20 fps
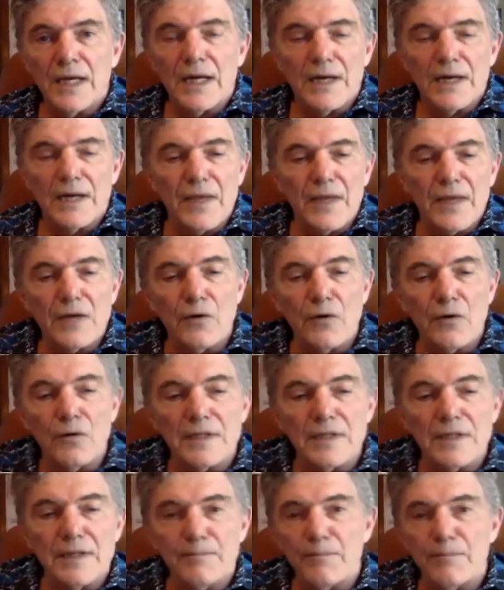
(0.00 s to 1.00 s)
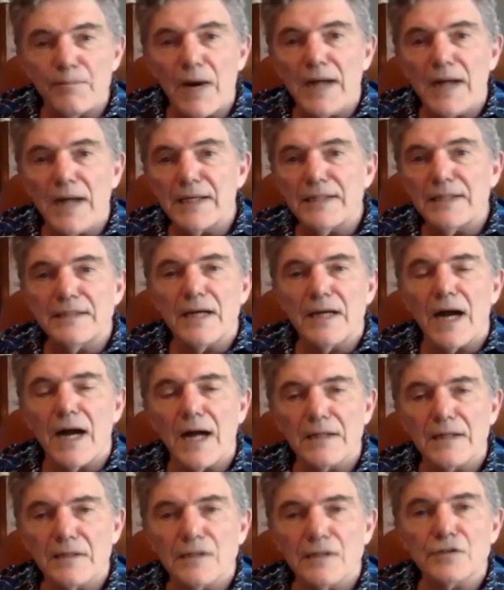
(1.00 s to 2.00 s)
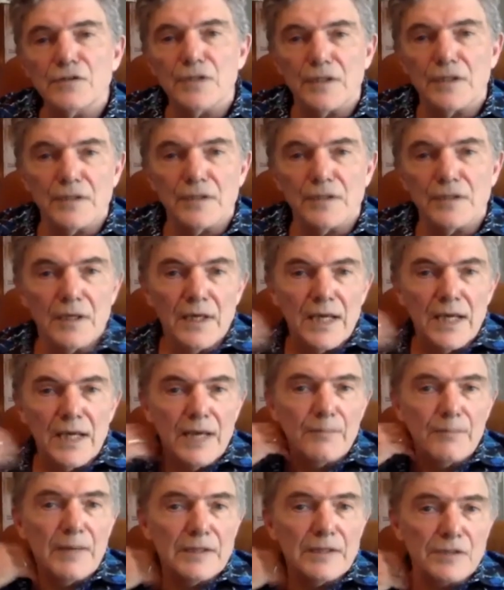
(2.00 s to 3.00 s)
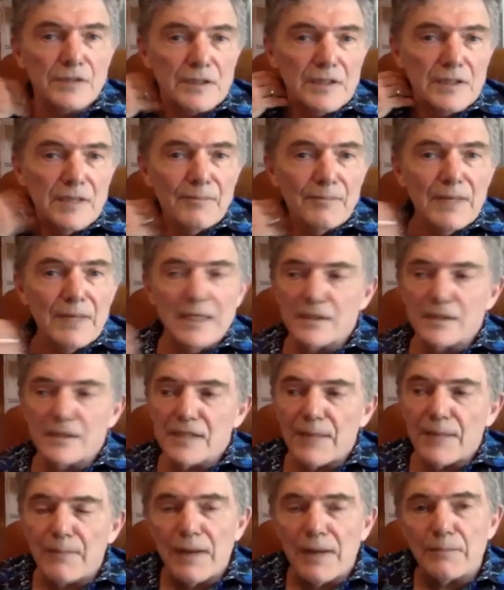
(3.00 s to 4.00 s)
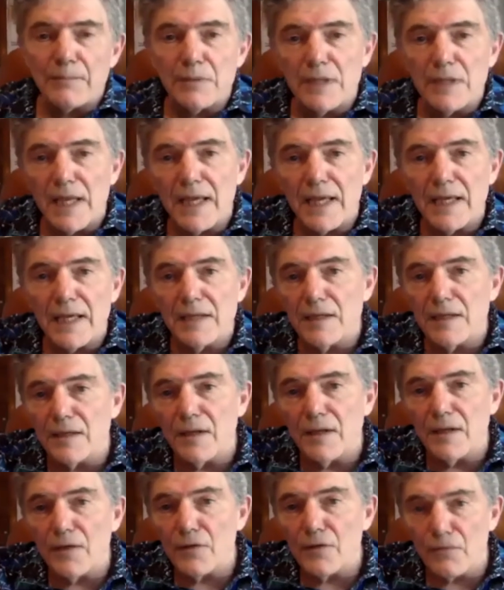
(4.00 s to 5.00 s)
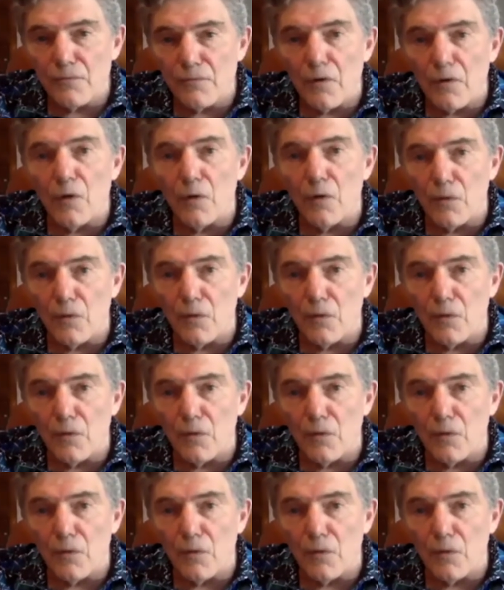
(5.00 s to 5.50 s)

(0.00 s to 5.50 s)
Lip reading: They call it embodied cognition. It basically means that by playing another role,